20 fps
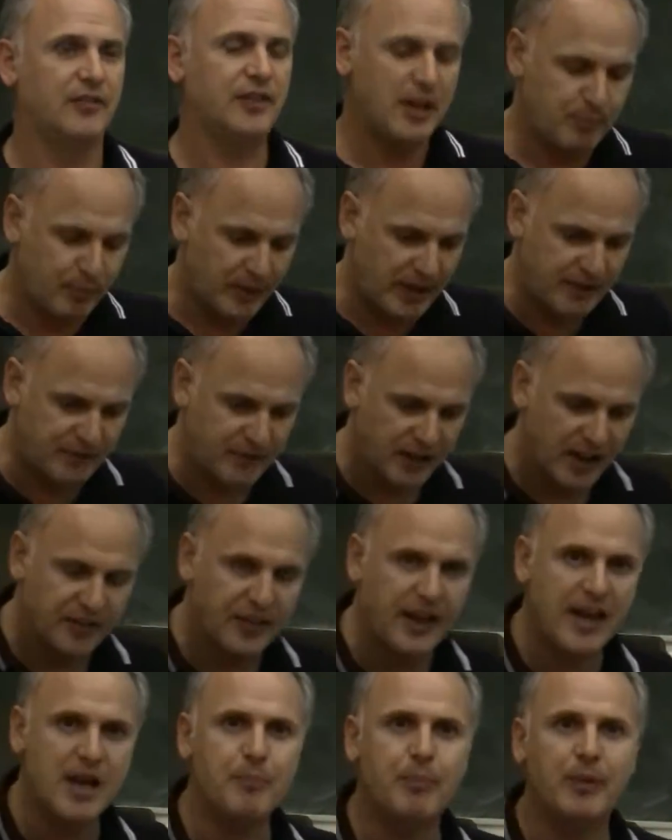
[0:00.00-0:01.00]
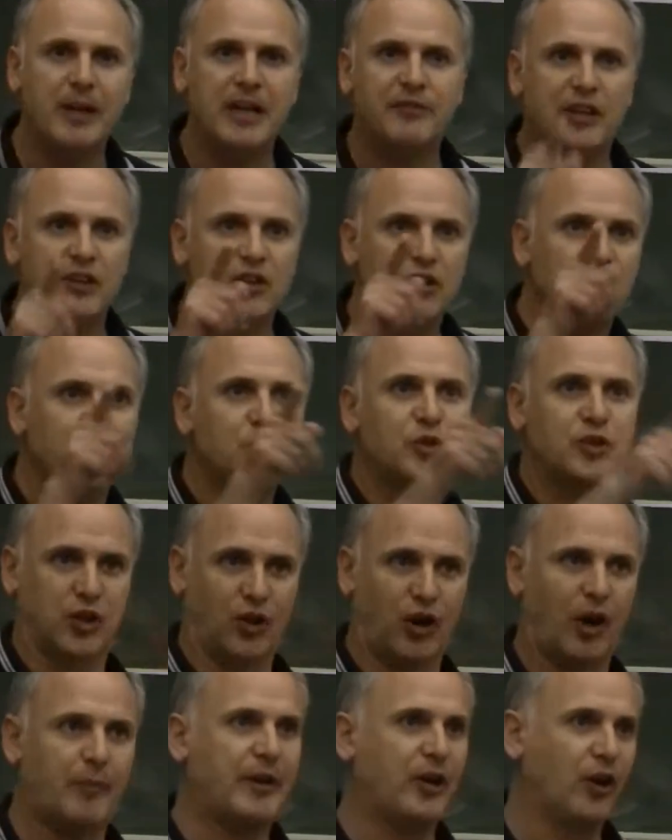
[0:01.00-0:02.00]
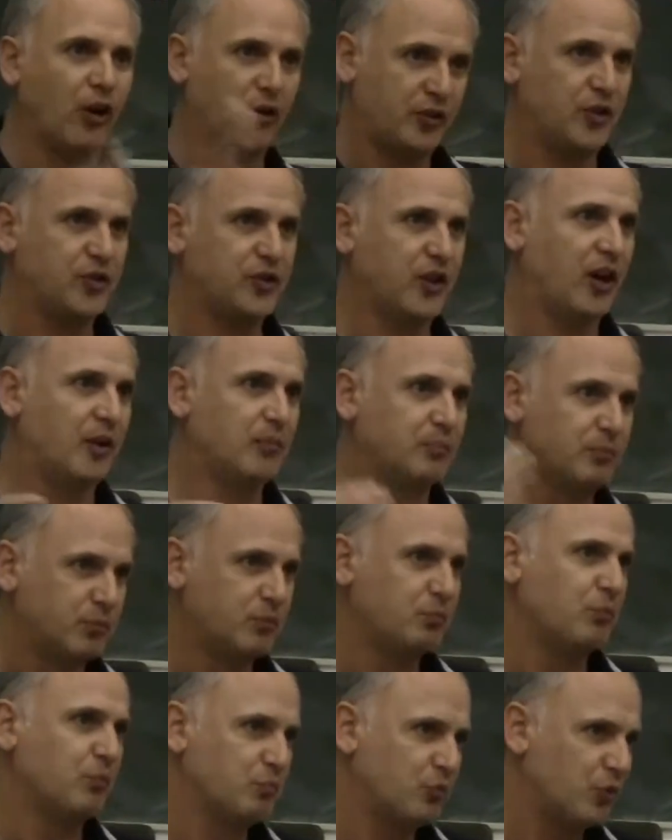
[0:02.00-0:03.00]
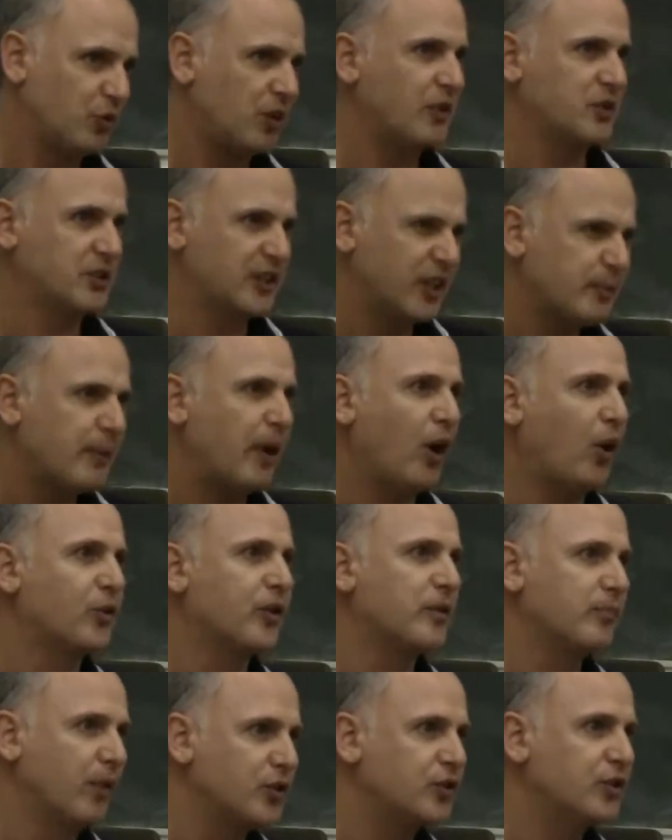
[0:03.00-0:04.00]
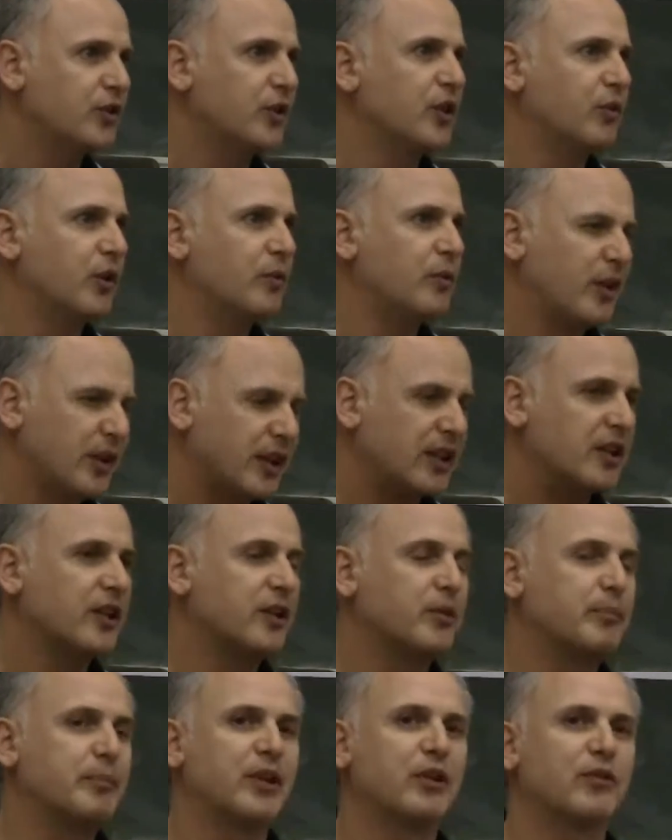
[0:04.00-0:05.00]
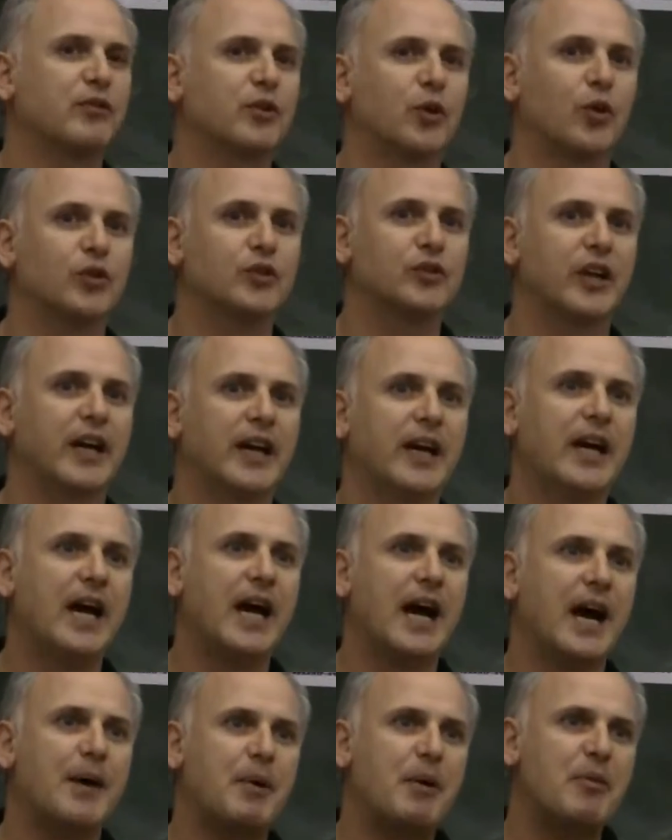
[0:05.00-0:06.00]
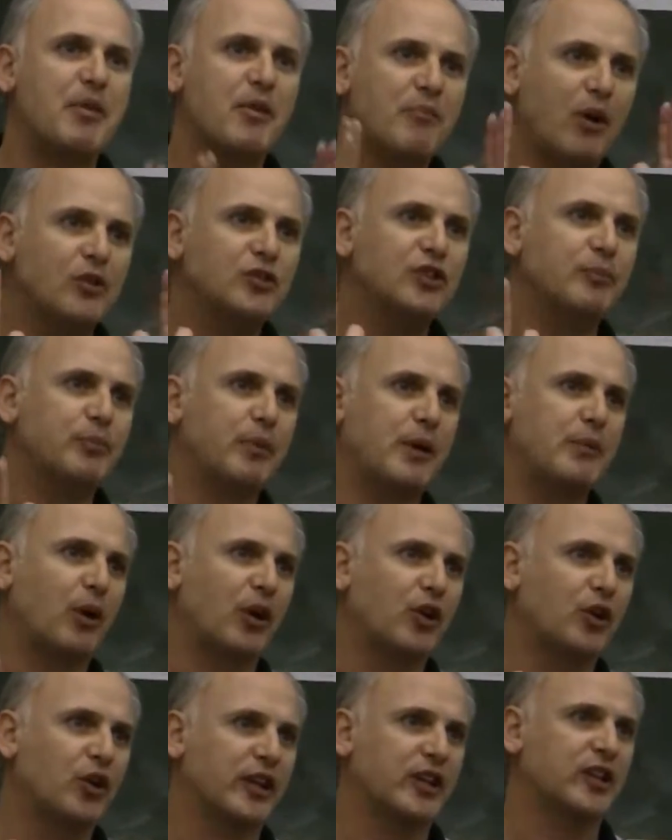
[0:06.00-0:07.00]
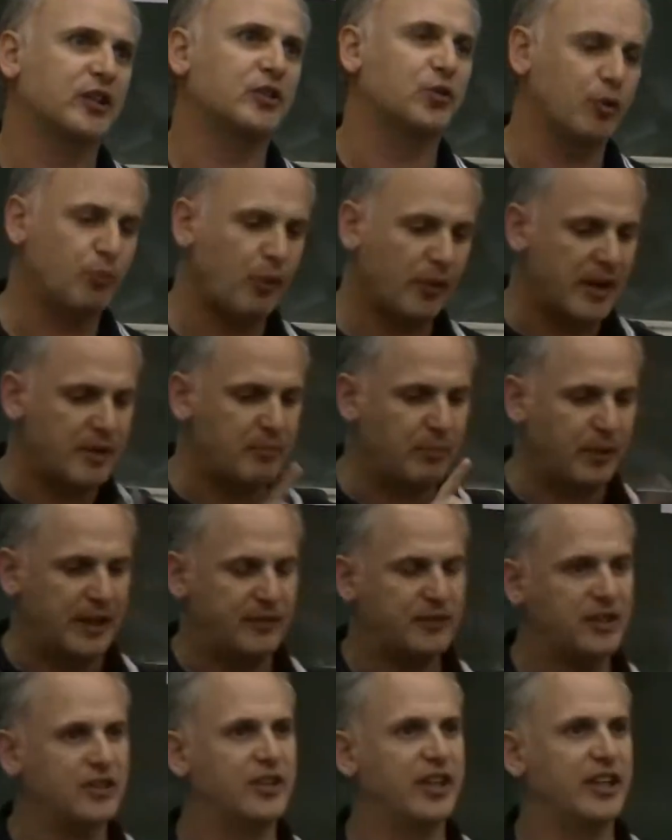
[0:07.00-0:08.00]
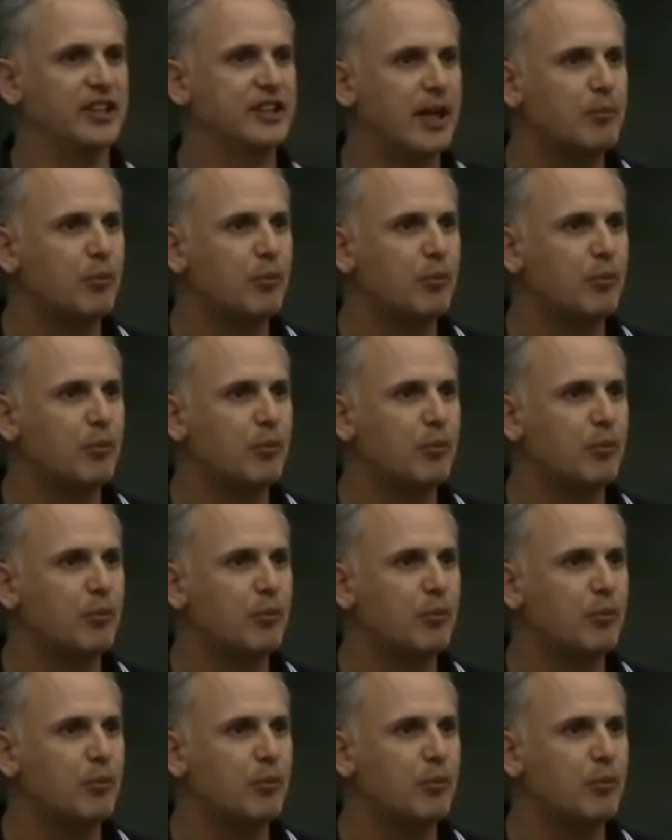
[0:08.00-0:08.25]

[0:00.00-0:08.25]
They believe, they believe that you lot, I mean a lot of you lot, I'm, I'm a little bit older than most of you, I'm very but of course, right? But the most of the people I look in this room, what they believed is this.